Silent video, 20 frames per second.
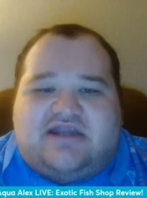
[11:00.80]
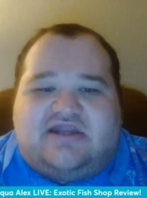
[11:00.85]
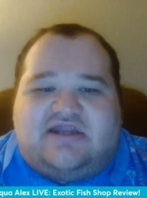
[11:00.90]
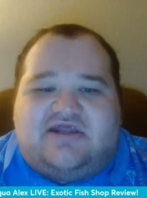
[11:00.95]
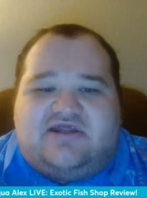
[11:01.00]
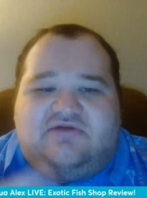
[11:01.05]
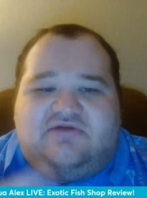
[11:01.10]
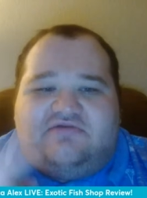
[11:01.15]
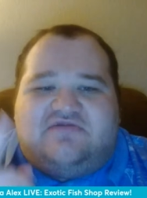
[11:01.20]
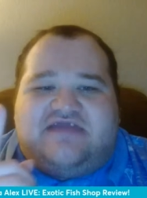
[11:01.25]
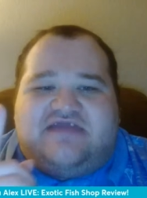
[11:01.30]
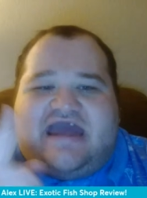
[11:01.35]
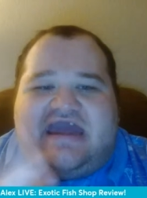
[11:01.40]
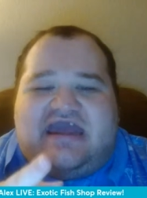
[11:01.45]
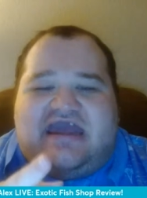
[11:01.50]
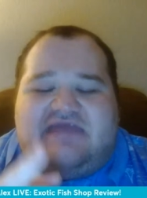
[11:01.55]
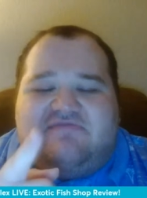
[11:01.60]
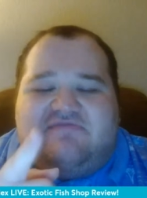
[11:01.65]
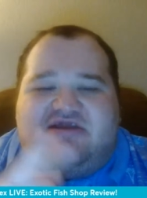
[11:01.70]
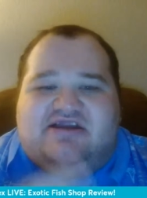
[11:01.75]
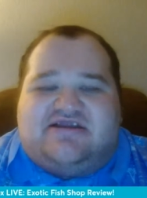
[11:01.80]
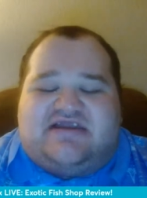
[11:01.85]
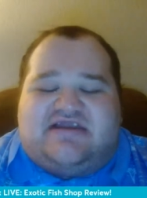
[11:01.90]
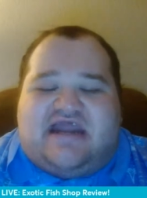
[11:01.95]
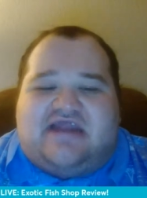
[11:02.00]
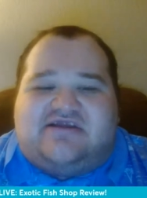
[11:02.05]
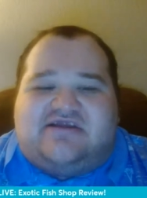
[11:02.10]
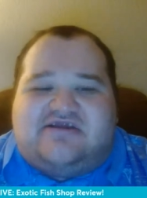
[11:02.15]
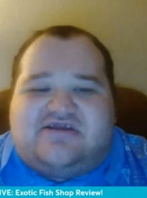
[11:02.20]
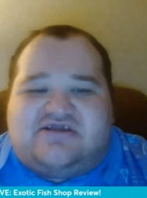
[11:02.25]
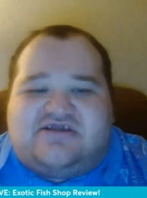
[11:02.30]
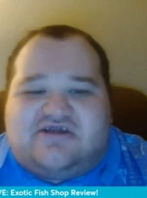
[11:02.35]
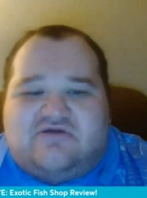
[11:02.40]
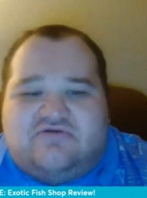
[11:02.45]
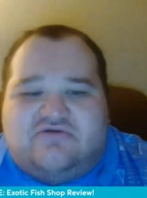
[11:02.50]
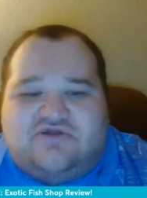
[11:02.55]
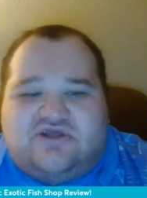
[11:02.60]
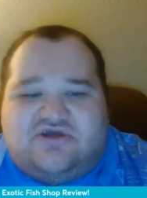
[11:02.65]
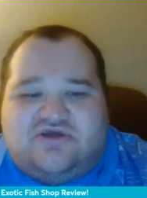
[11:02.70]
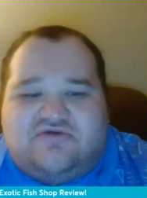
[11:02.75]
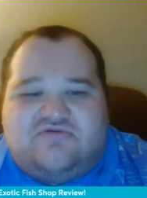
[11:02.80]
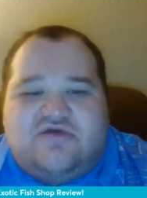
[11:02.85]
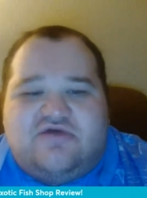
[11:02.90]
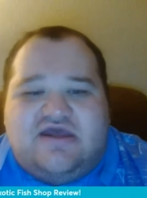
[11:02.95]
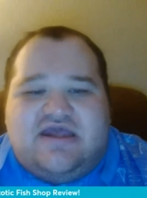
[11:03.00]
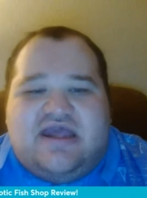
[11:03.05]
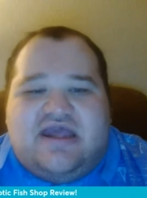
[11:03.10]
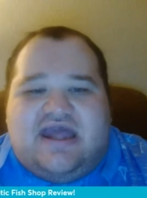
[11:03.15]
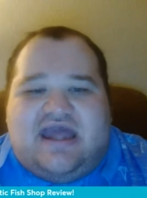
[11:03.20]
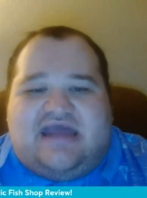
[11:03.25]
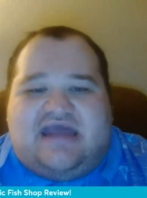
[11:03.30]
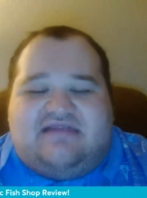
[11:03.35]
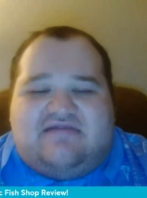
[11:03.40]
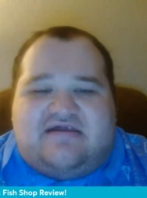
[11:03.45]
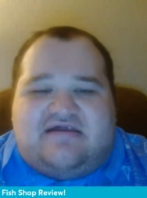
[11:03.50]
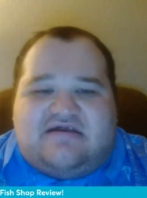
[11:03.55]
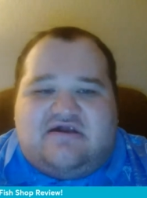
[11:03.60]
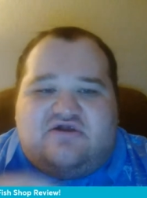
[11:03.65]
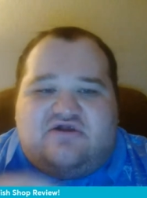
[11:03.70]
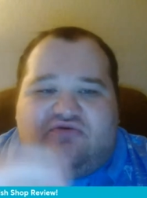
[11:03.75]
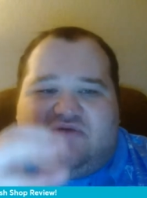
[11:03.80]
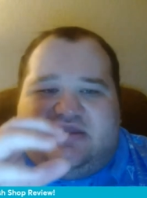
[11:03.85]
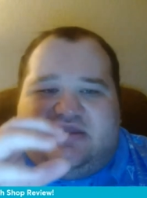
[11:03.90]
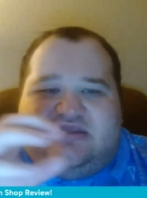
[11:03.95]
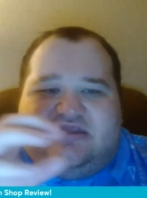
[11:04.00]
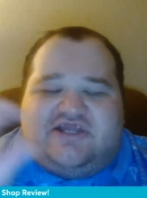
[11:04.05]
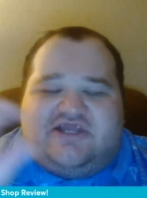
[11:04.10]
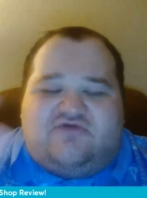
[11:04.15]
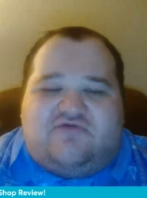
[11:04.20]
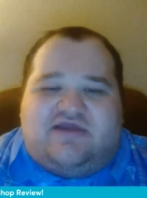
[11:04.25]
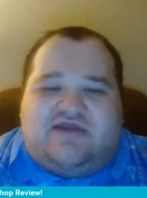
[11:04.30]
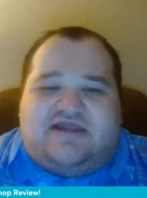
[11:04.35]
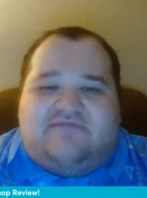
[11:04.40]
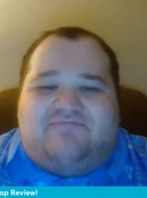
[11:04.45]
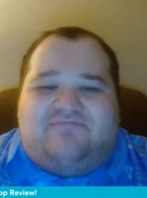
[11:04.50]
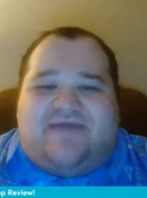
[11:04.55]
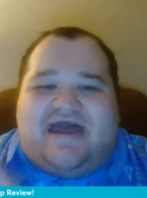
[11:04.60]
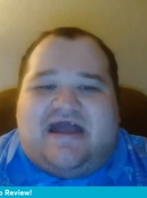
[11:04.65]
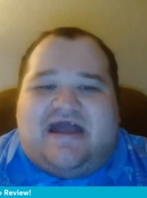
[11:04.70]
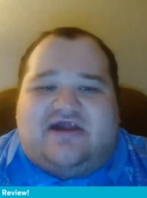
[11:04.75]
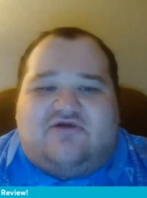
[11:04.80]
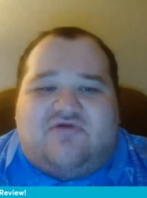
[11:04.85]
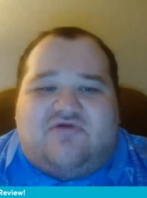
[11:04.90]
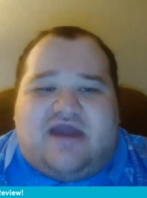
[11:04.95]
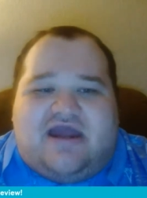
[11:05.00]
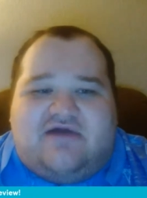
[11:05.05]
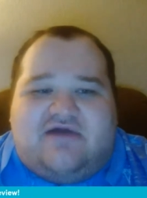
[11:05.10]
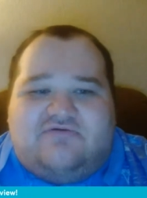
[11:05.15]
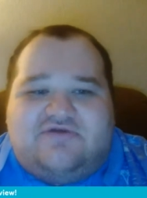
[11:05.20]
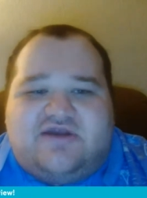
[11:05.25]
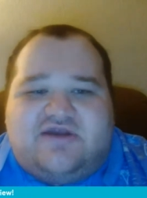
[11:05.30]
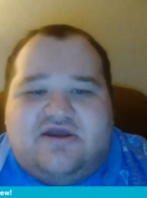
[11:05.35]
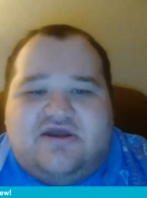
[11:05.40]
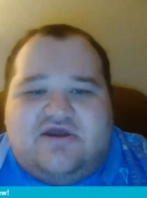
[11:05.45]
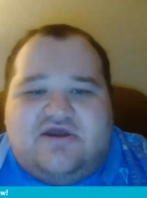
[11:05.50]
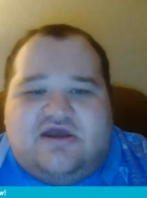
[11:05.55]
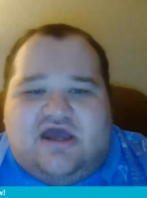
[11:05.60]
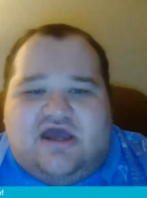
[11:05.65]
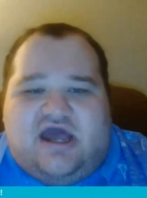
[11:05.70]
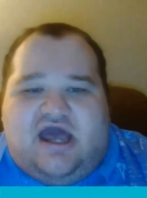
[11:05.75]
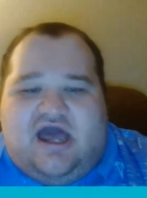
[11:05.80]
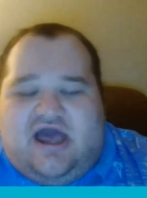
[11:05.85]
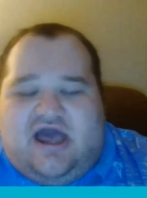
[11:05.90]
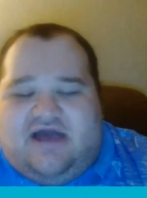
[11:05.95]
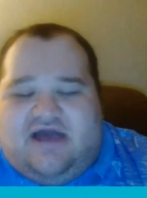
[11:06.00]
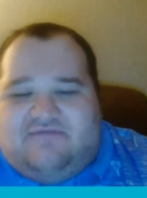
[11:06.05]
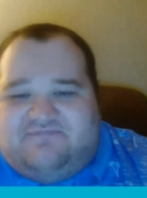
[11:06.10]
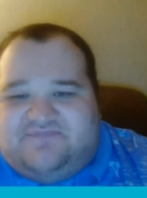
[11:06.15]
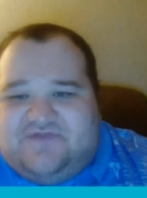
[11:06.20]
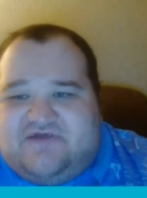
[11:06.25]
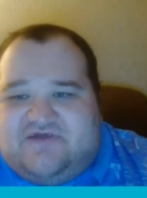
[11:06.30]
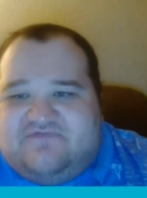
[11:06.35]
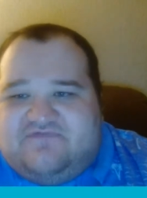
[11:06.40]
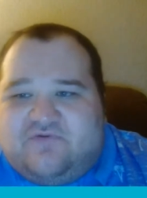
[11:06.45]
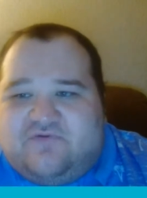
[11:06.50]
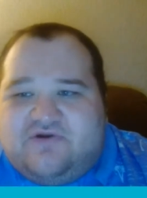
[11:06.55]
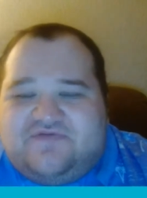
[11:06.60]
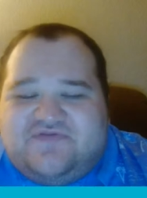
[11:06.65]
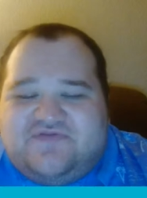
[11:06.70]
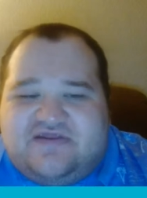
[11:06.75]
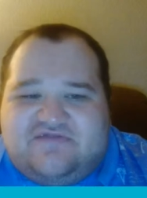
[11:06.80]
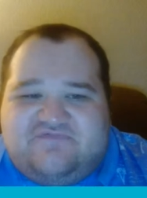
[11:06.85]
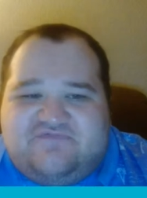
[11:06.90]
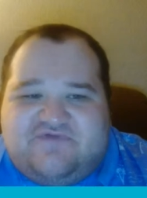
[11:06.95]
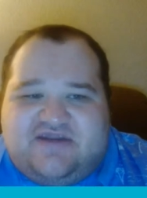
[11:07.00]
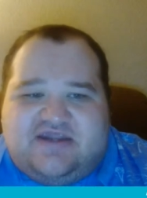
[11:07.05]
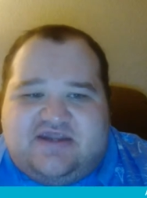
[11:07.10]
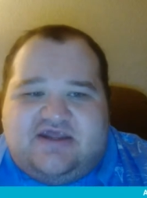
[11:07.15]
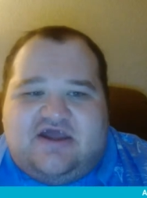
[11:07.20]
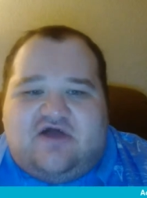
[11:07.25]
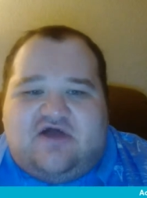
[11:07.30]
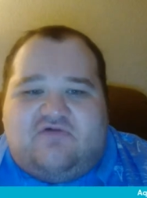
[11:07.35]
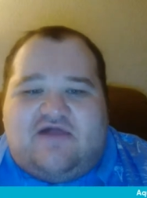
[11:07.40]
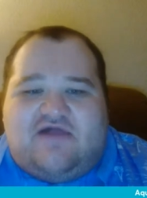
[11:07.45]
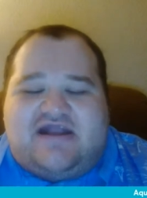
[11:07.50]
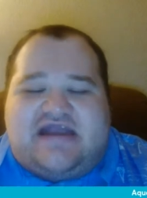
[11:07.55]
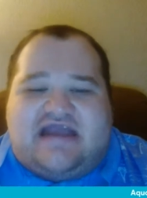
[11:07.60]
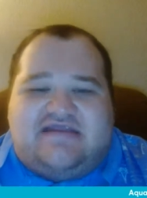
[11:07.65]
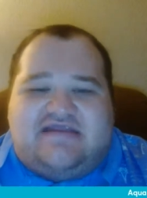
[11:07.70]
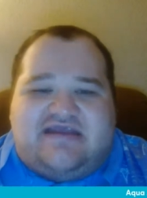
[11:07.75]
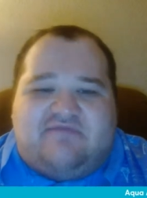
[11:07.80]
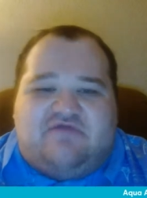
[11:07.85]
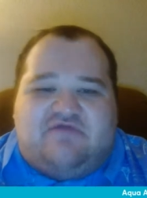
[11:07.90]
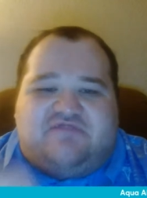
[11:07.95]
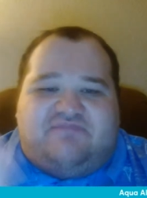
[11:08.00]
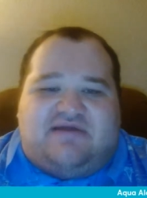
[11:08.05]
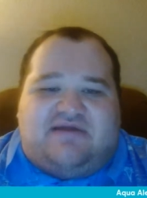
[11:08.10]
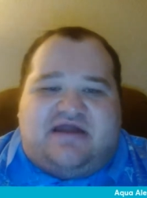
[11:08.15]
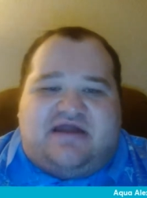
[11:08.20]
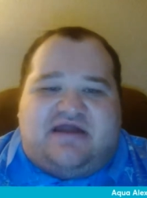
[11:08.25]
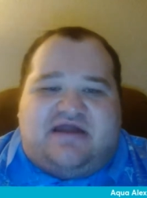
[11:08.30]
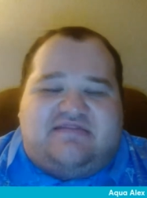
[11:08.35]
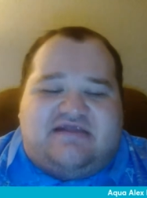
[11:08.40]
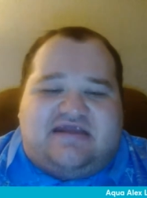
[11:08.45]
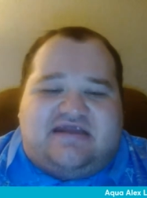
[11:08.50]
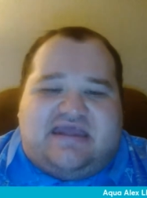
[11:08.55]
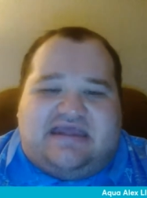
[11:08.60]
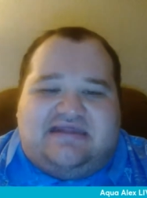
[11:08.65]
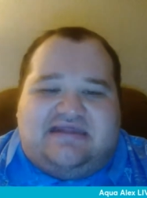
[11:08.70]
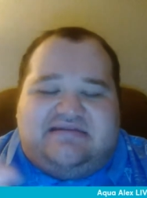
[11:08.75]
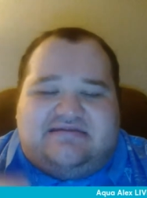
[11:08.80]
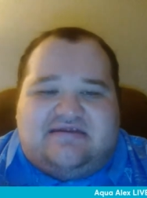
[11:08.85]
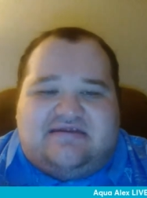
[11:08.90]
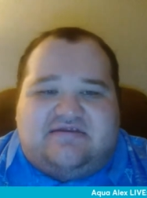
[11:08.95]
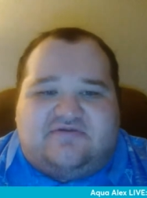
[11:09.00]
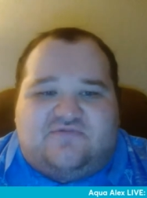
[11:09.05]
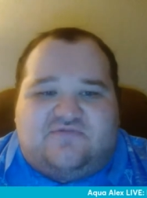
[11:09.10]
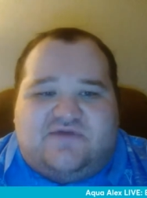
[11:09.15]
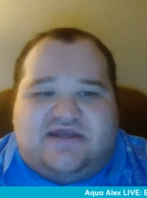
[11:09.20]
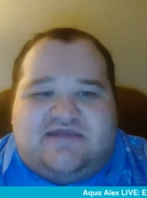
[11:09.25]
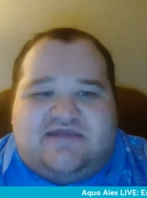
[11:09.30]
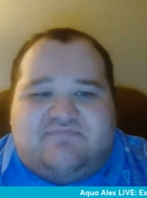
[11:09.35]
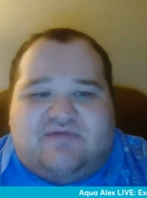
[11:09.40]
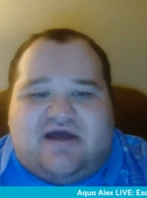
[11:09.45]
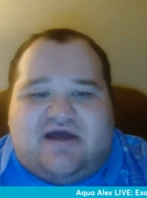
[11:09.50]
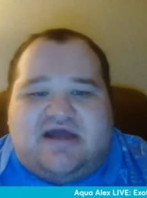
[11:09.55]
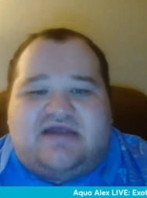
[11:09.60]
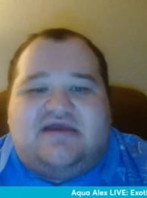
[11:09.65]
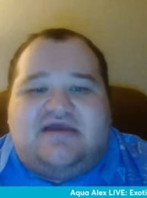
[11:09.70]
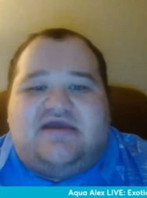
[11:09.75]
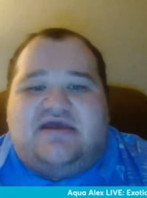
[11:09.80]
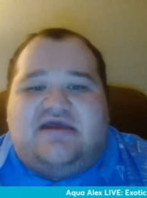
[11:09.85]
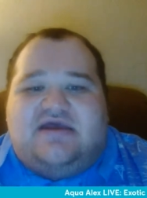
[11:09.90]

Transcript: to use that image that I just showed you as like a green screen background for this video like I did with my On the Case this week, but